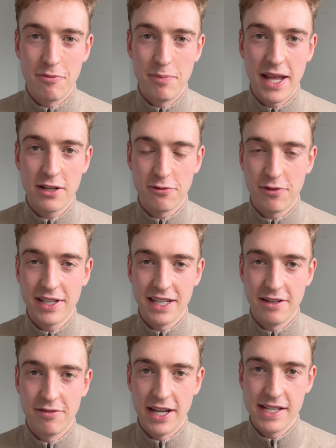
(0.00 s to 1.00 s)
better fitting
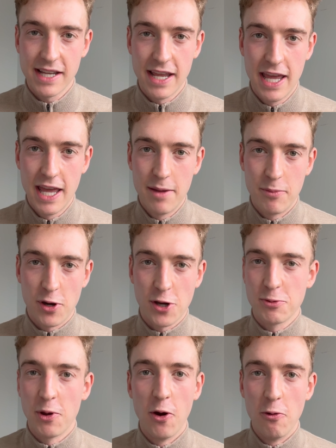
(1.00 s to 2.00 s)
advice, because
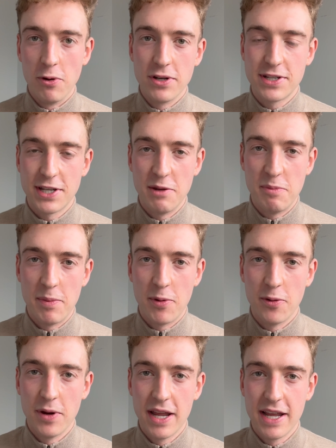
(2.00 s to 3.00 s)
we all want to see
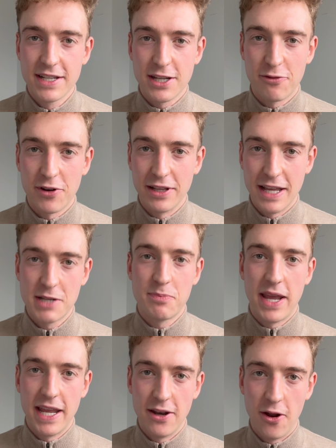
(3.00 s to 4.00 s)
people suffering less
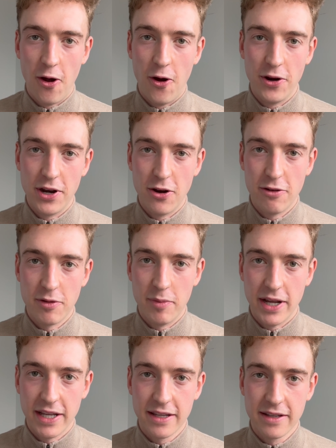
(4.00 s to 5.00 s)
pain on and off the bike.